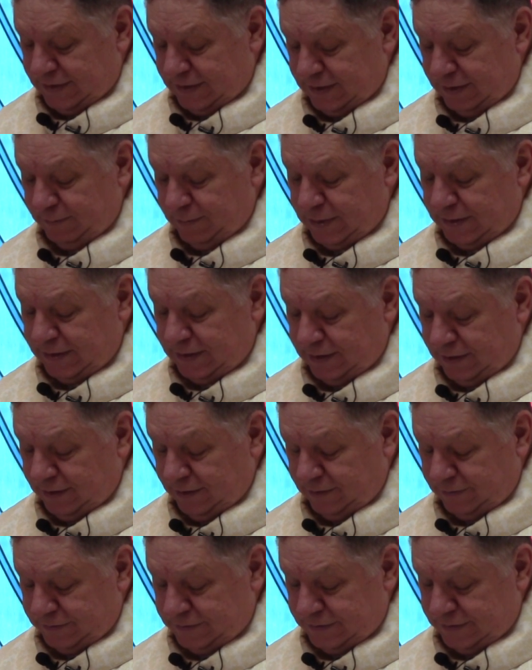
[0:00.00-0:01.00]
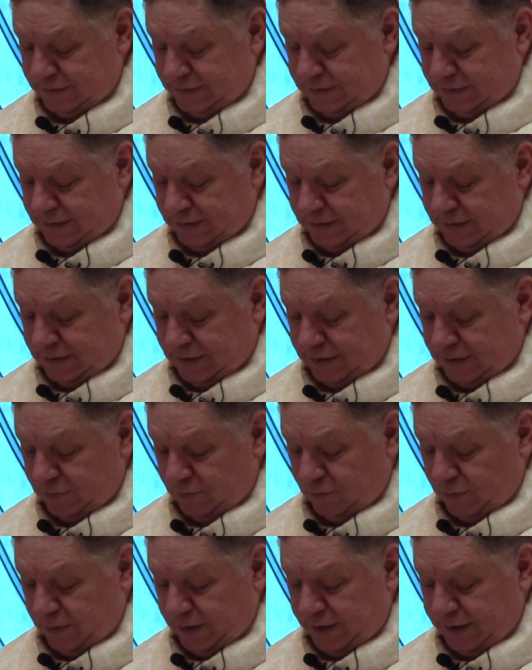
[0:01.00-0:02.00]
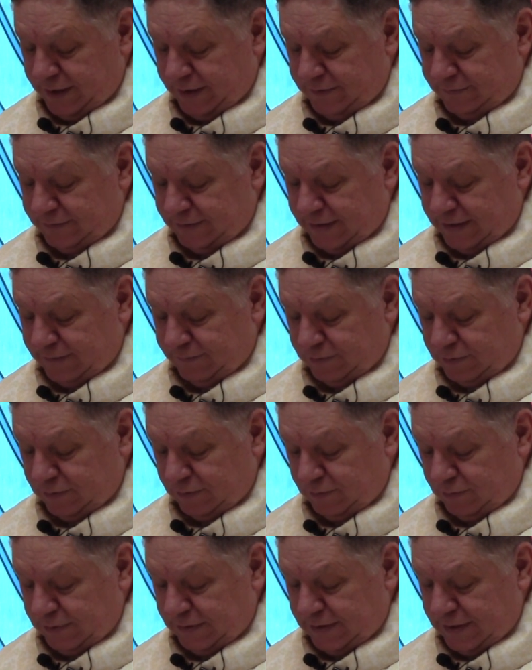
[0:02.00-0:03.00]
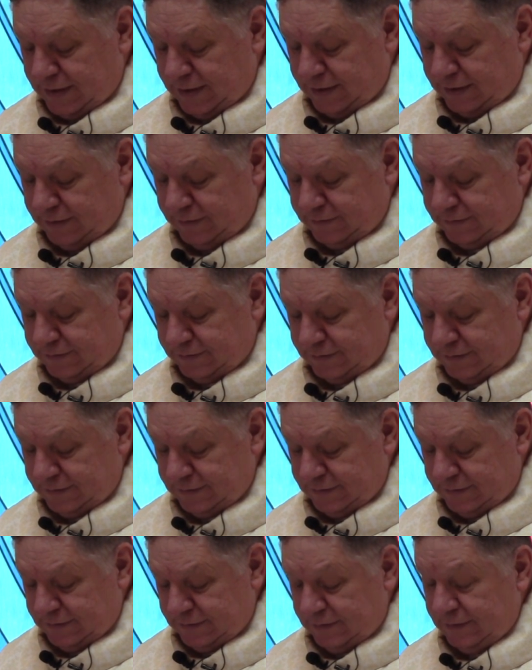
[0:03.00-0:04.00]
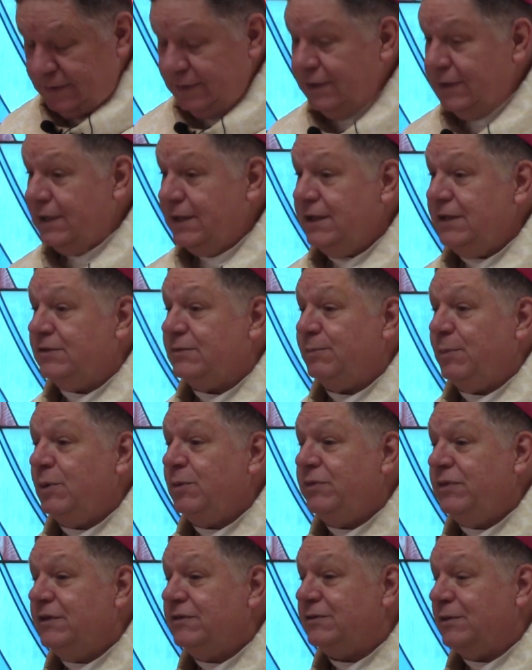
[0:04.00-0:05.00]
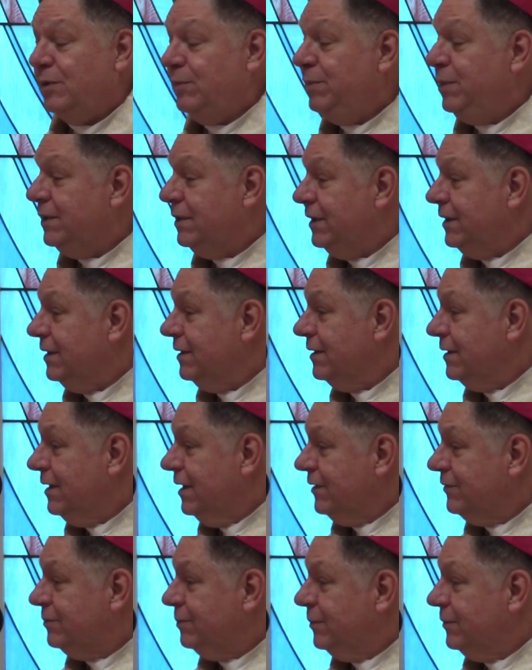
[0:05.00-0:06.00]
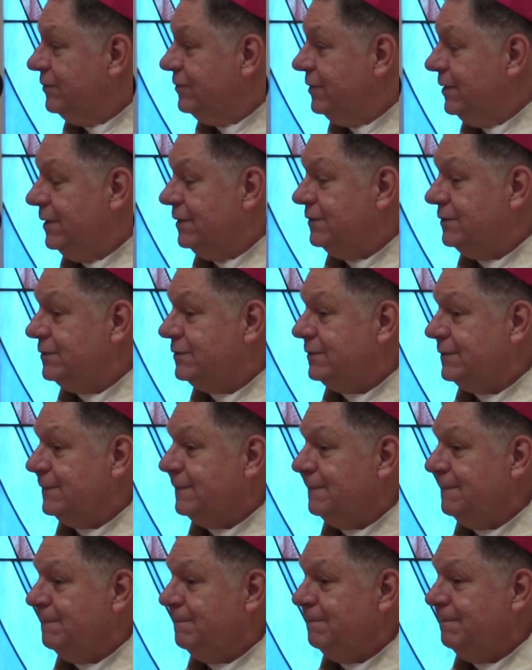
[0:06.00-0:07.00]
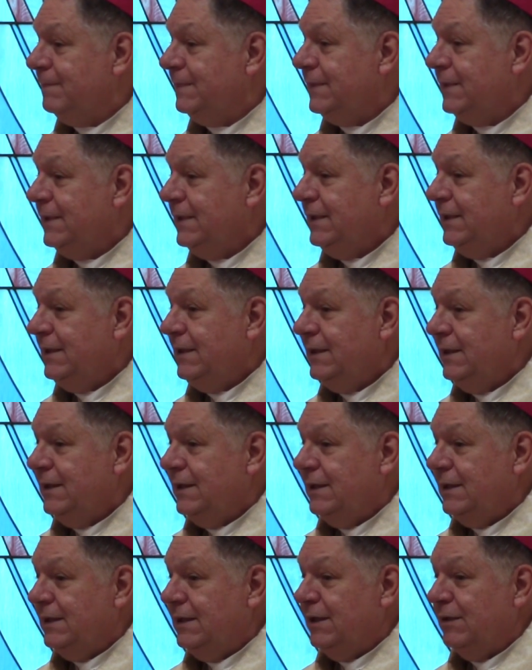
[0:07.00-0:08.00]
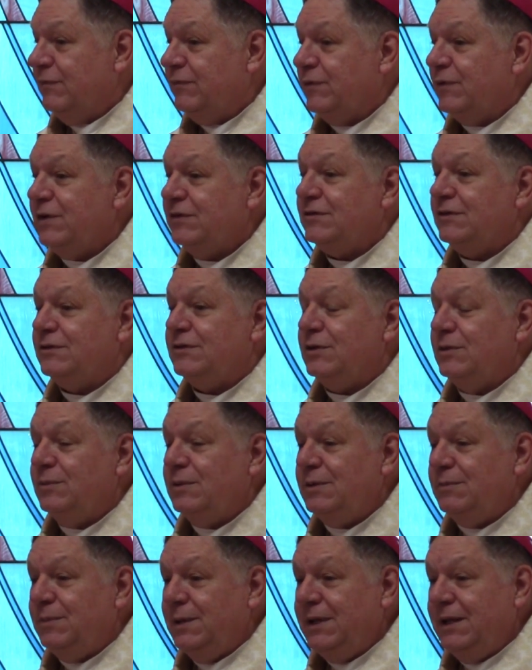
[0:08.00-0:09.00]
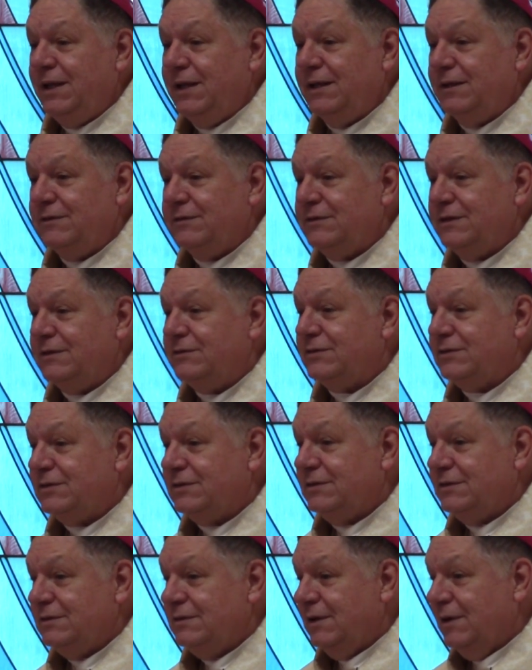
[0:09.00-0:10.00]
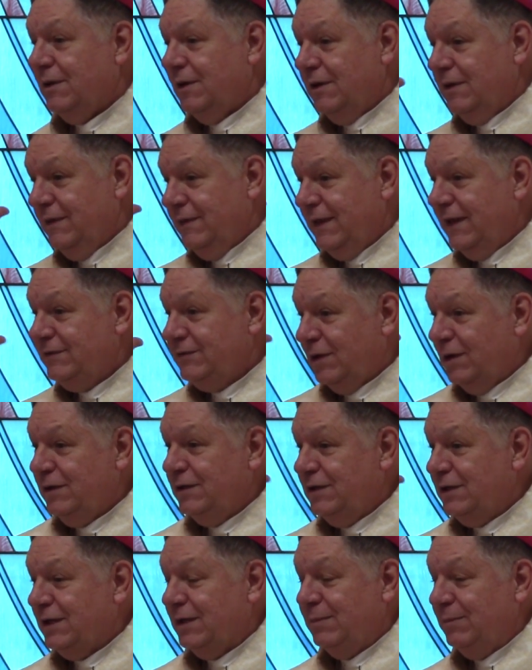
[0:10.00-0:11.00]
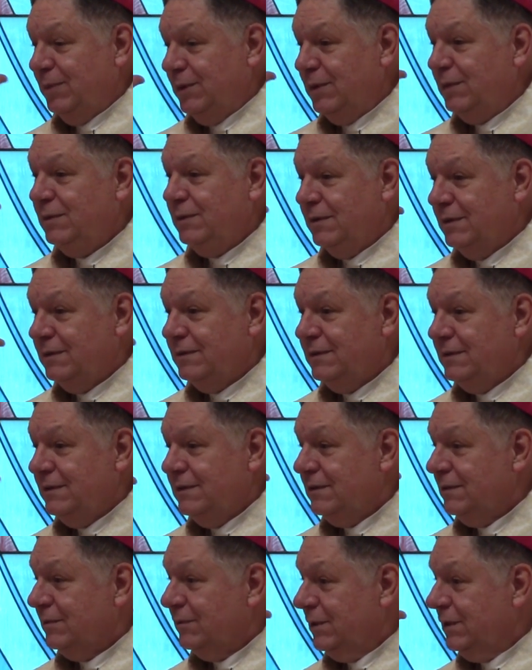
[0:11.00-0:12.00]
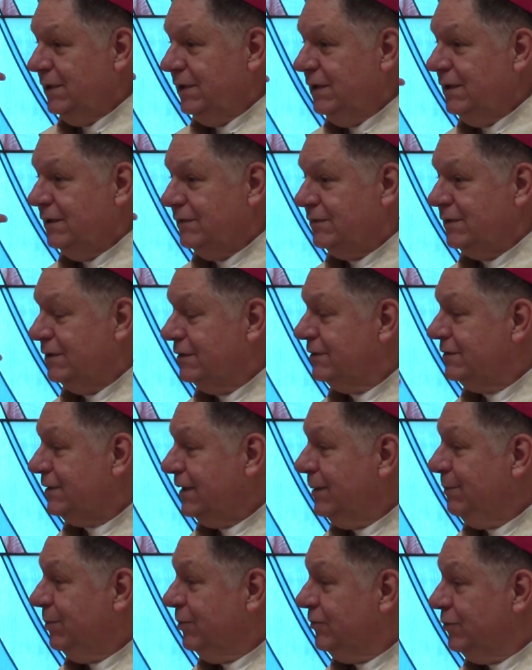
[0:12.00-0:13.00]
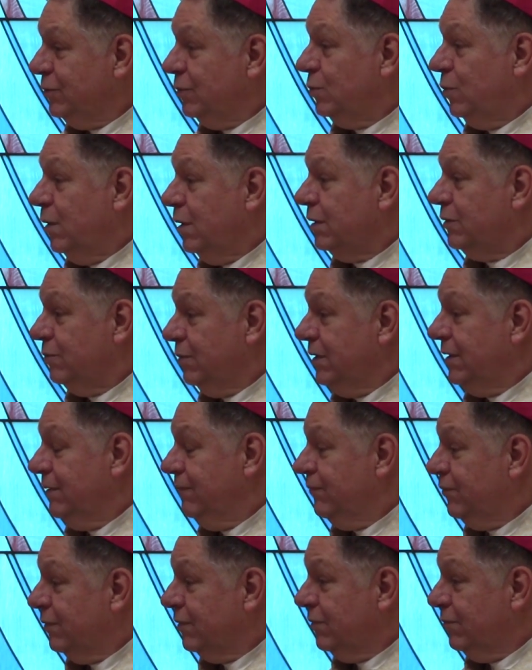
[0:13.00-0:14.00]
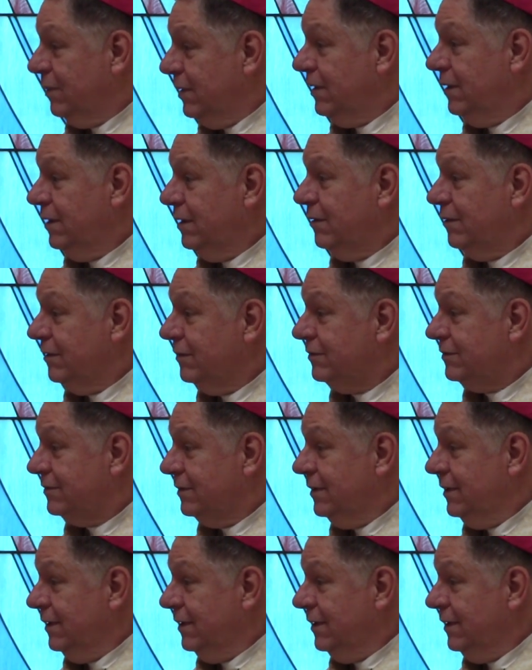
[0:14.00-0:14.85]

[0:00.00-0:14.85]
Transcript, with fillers: and be killed, and rise after three days. And he spoke this openly, the gospel says. Now for us as human beings, it's, that's hard to compute, really is. The disciples who had walked with him for three years,